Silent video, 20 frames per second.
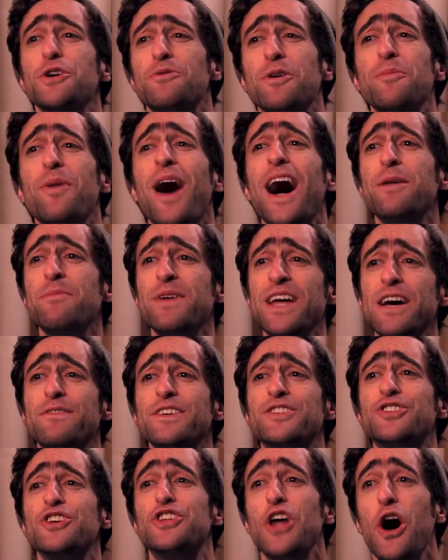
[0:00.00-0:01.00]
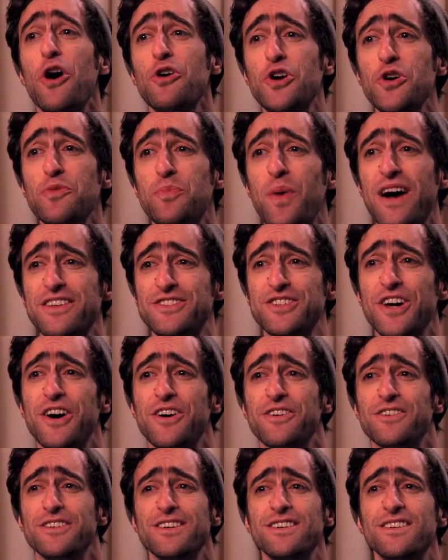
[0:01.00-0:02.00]
You remind me of a Sudoku
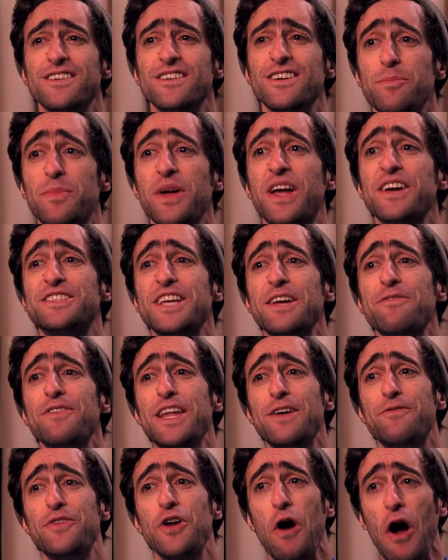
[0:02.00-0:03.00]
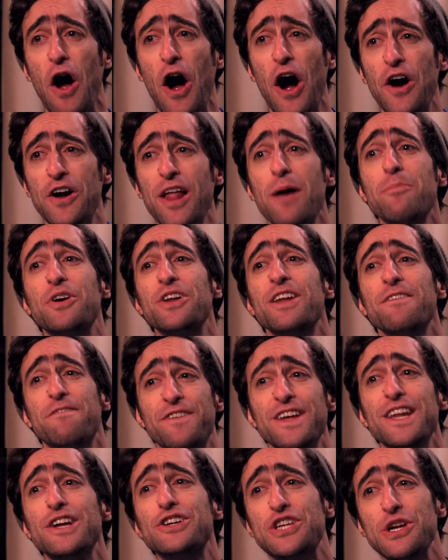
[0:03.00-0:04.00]
puzzle. Because even if you're hard, I'm gonna
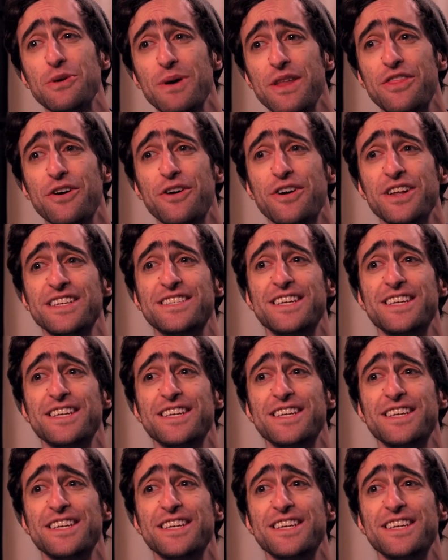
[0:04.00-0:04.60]
finish you in 30